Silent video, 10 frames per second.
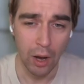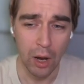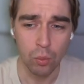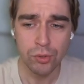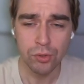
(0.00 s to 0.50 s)

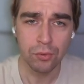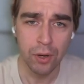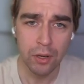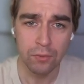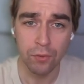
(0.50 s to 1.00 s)
I want to
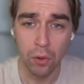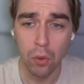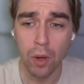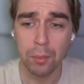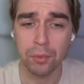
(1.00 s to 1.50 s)
create a
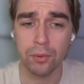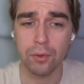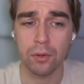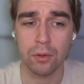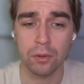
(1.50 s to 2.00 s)
follow-up
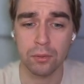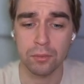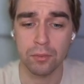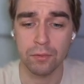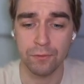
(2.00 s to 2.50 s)

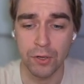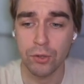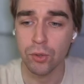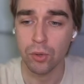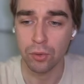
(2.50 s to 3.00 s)

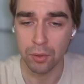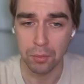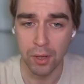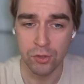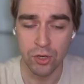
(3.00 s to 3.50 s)
video on the
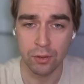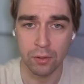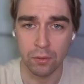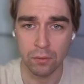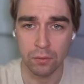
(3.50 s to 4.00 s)
main
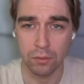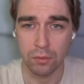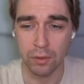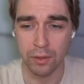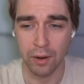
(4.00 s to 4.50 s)
channel,
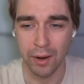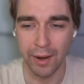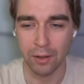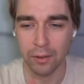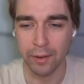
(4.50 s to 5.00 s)
kind of
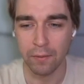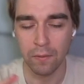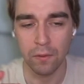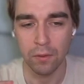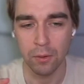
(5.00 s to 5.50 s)

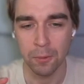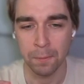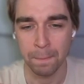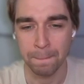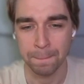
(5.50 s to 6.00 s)
highlighting,
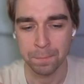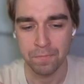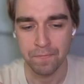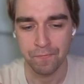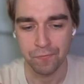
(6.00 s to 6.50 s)

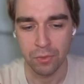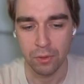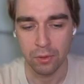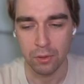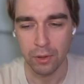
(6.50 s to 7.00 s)

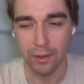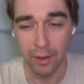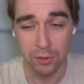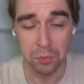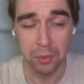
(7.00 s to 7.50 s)
kind of
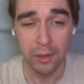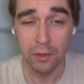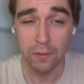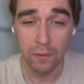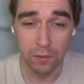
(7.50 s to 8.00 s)

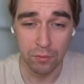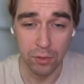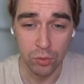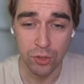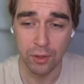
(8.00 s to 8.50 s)
explaining the
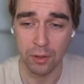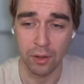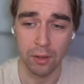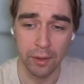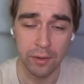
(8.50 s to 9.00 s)
convolution and
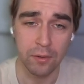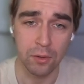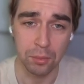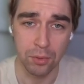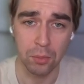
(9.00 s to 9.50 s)
highlighting
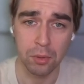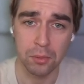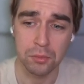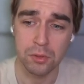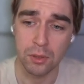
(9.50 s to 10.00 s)
the
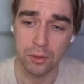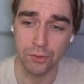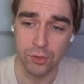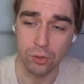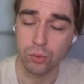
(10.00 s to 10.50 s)
problems and
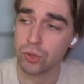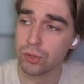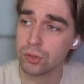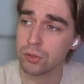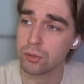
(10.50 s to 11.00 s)
the
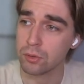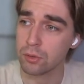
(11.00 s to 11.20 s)
solutions